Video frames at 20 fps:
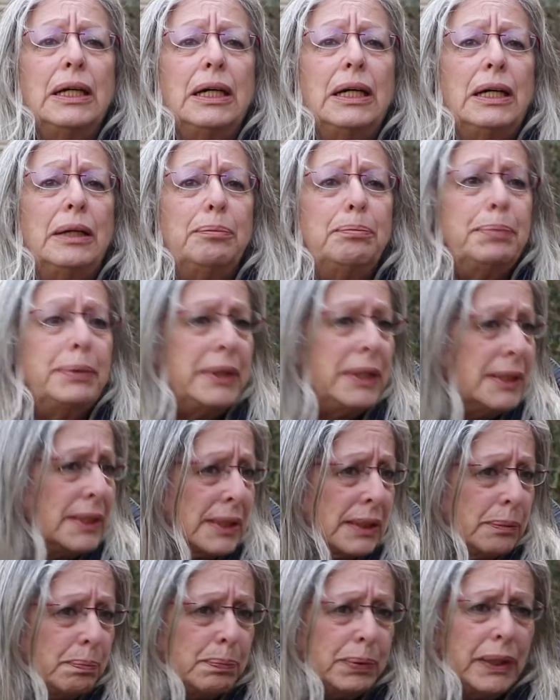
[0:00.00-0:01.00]
uh,
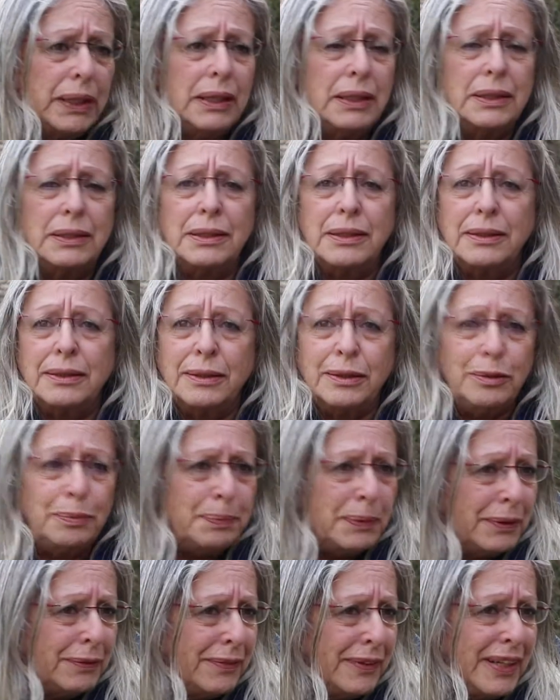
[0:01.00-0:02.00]
principals,
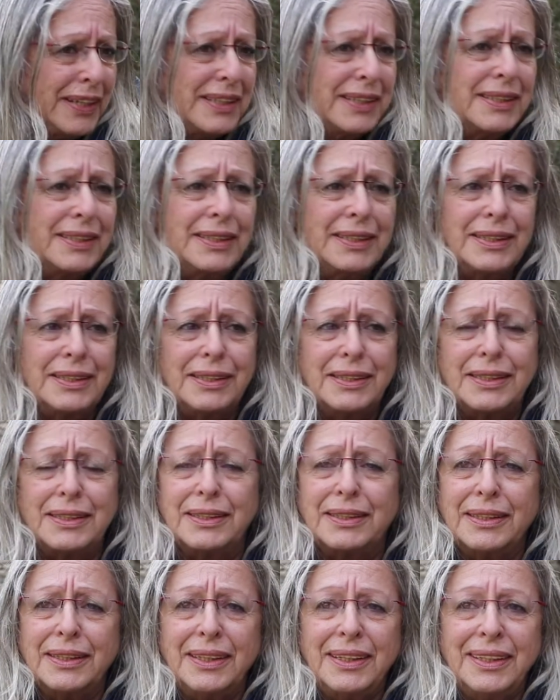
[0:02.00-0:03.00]

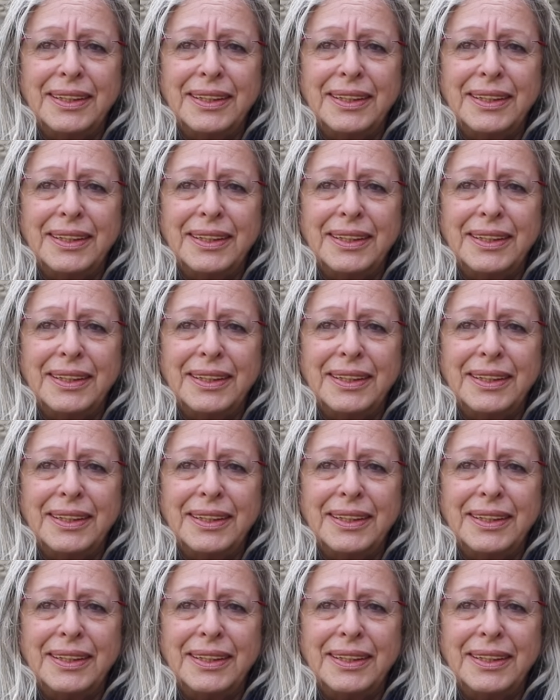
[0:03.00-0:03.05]
supervisors,